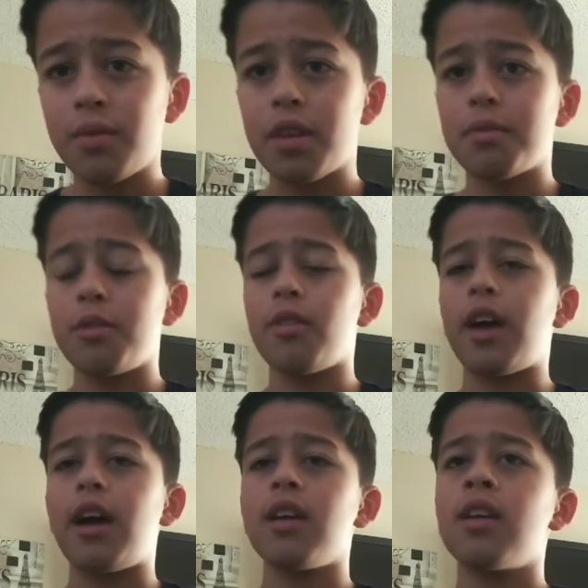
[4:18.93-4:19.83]
We could do
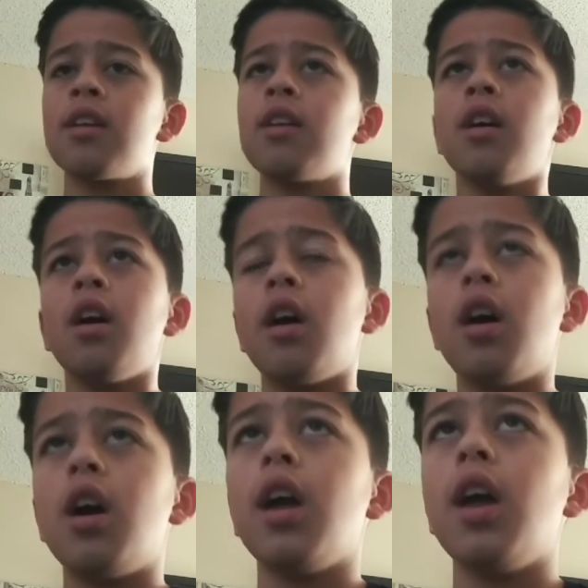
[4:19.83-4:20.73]
that
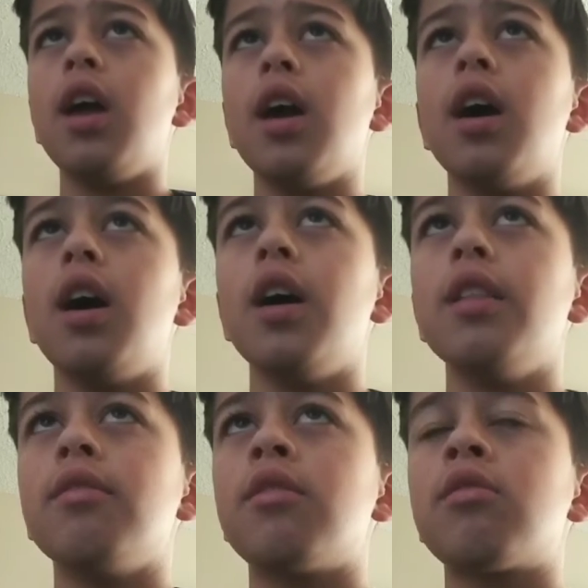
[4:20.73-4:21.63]

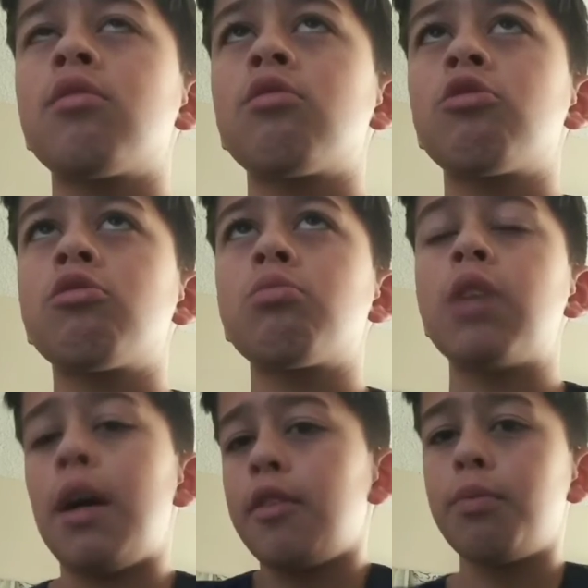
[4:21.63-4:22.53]
and
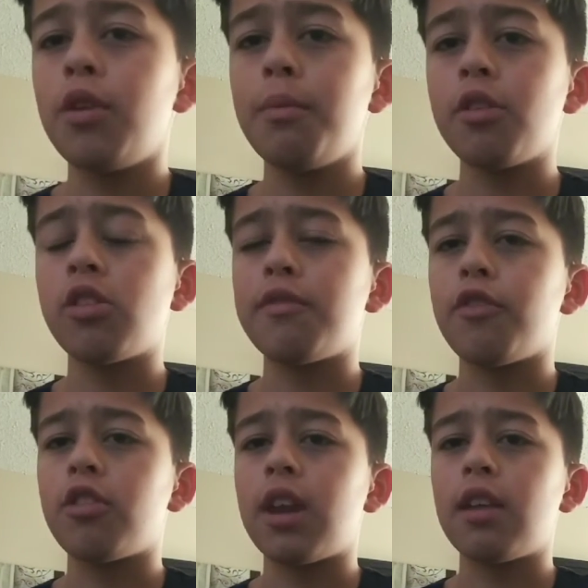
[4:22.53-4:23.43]
yeah that's pretty much it
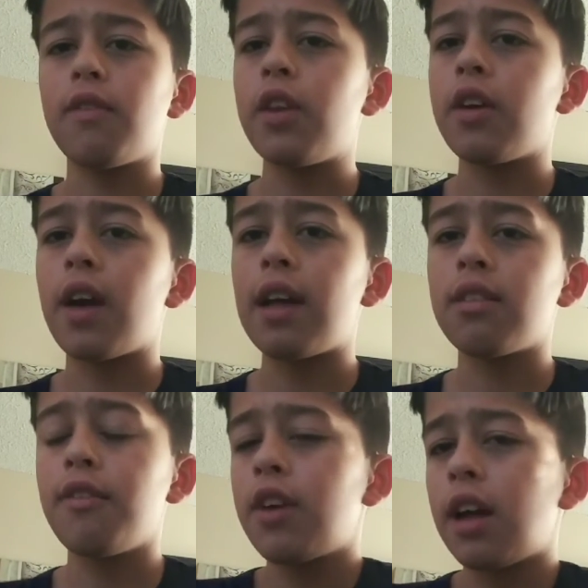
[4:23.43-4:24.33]
for today's video
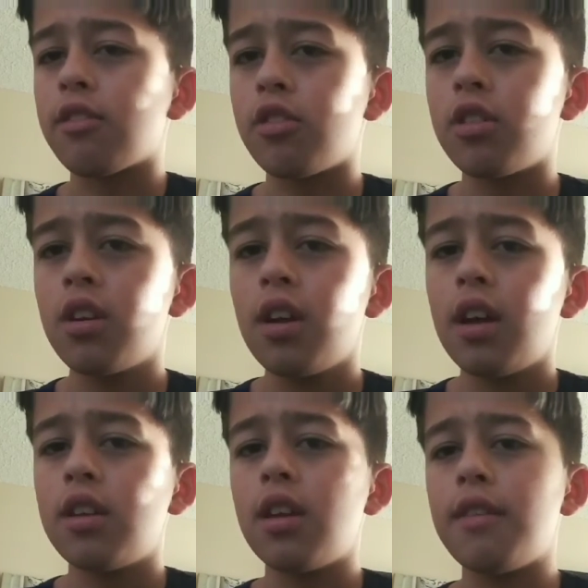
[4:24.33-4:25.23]
guys if you guys are
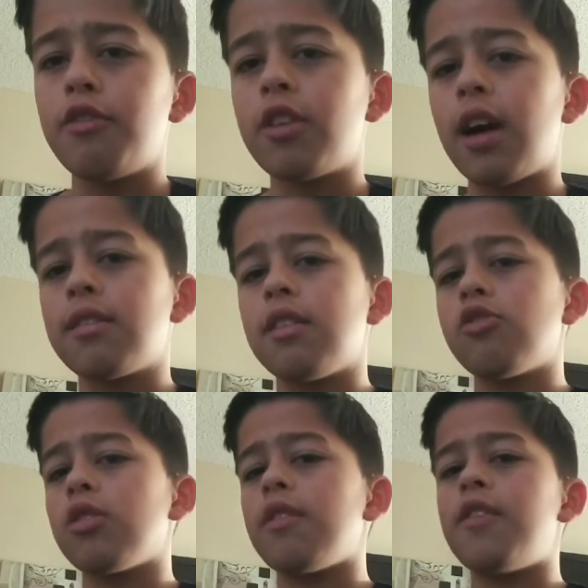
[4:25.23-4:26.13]
if you guys
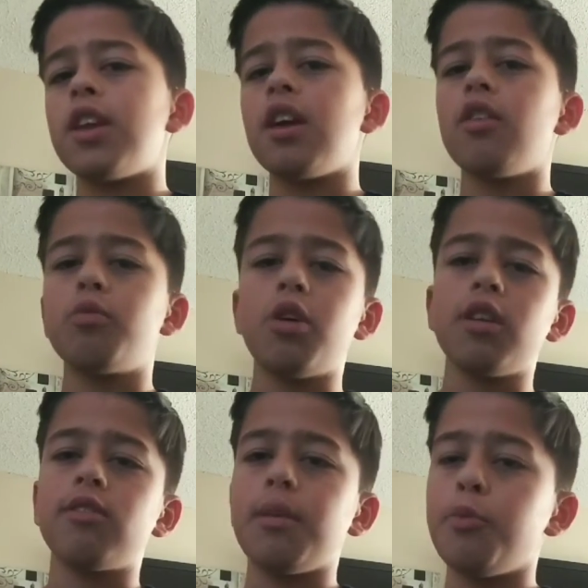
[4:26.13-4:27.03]
enjoyed the video and
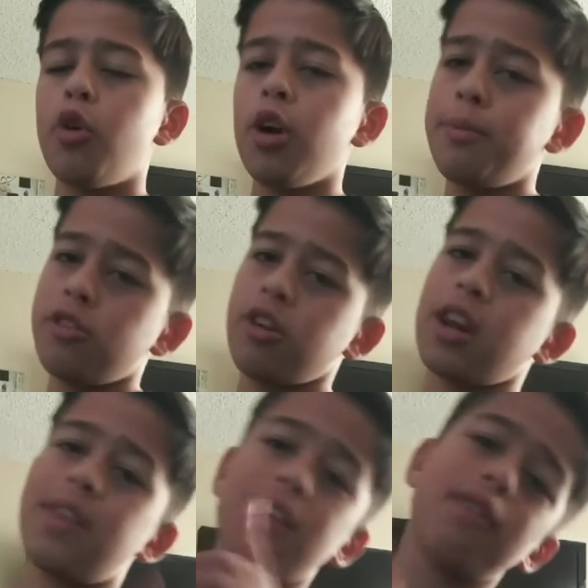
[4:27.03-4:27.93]
want to see more be sure
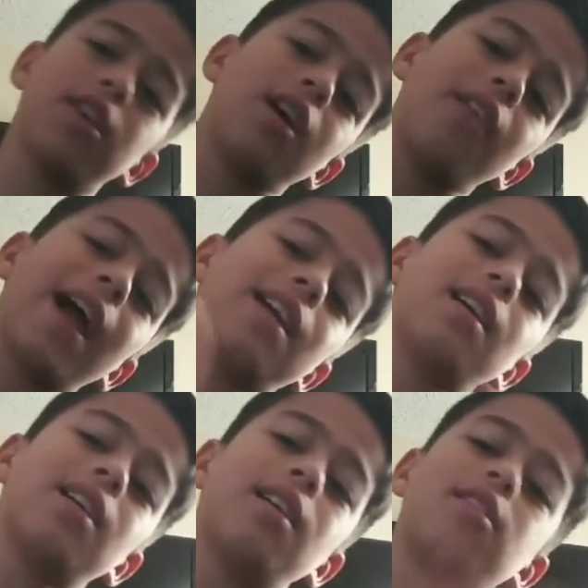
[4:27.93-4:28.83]
to give this video a like
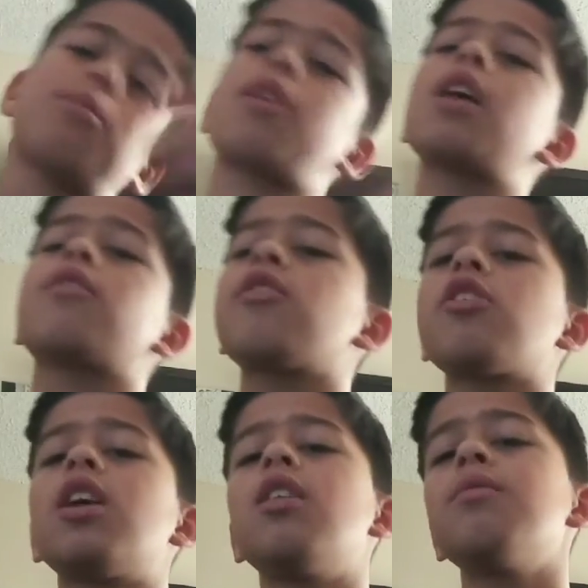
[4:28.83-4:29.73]
subscribe to the
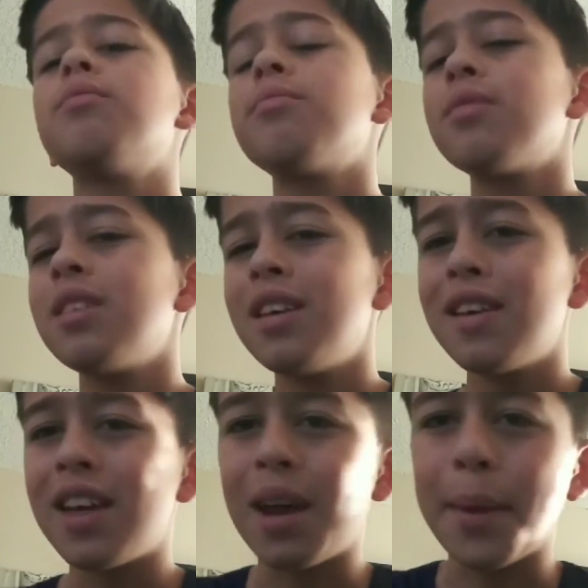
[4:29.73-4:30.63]
channel
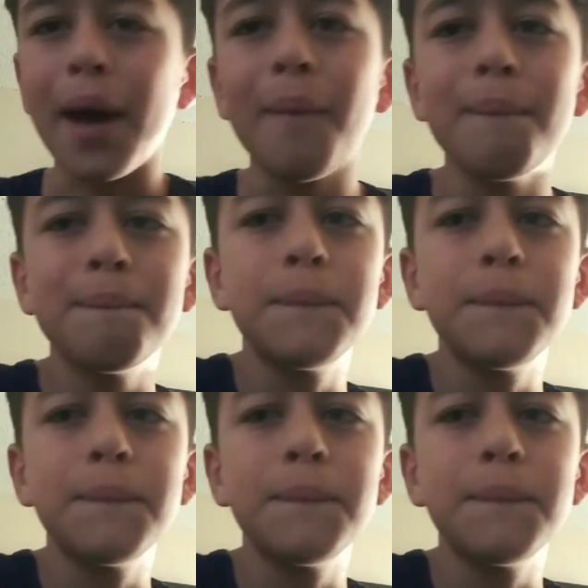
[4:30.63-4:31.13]
and i'm out